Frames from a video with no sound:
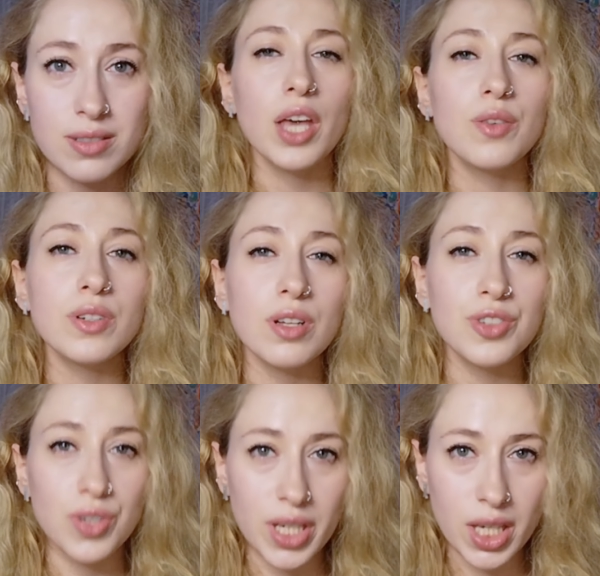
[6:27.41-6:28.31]
In order
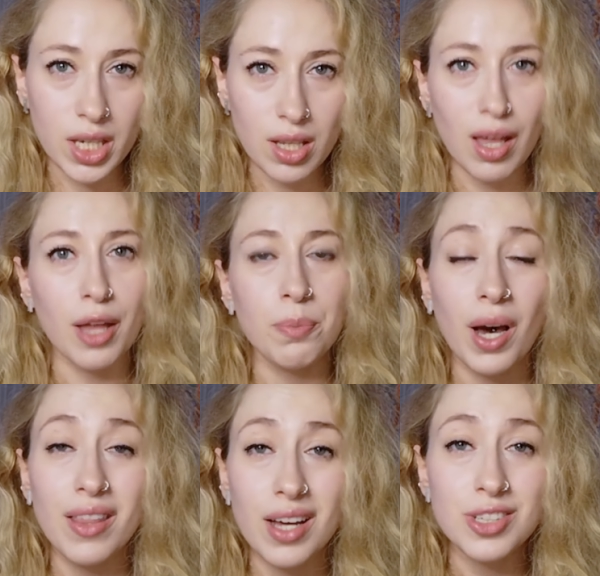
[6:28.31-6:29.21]
to heal and
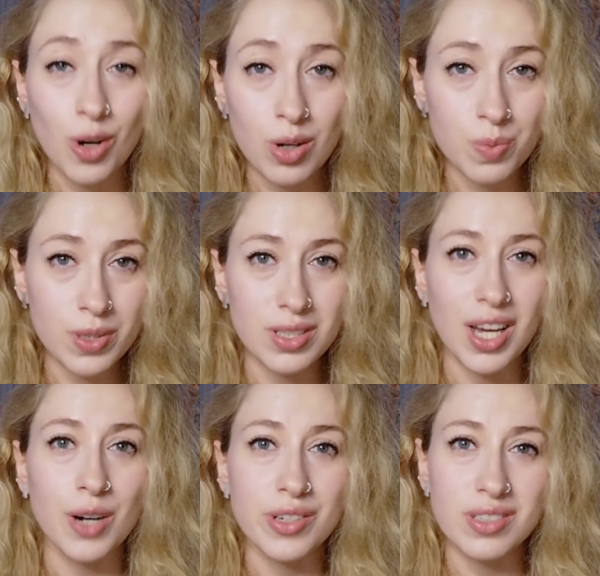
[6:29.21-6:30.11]
by that open
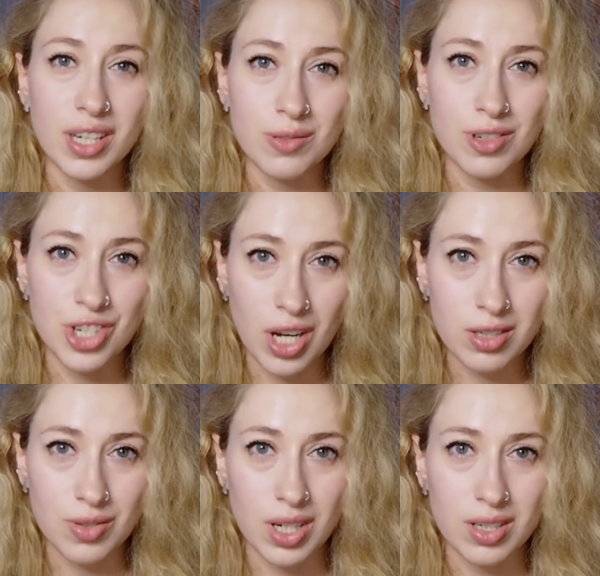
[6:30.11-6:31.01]
our sacral
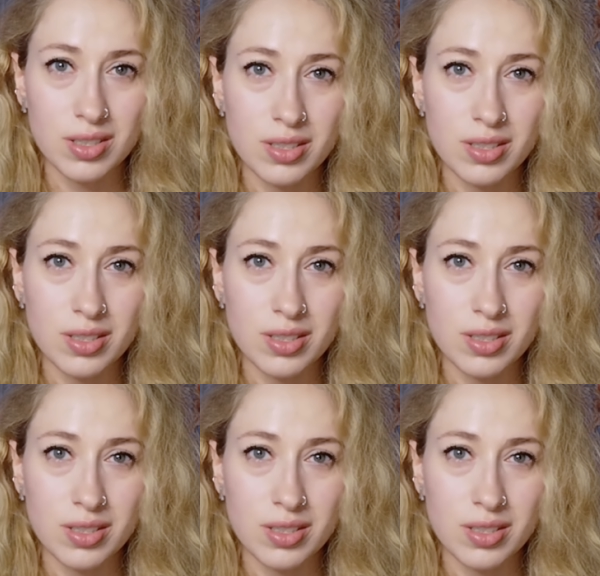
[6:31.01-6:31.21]
chakra,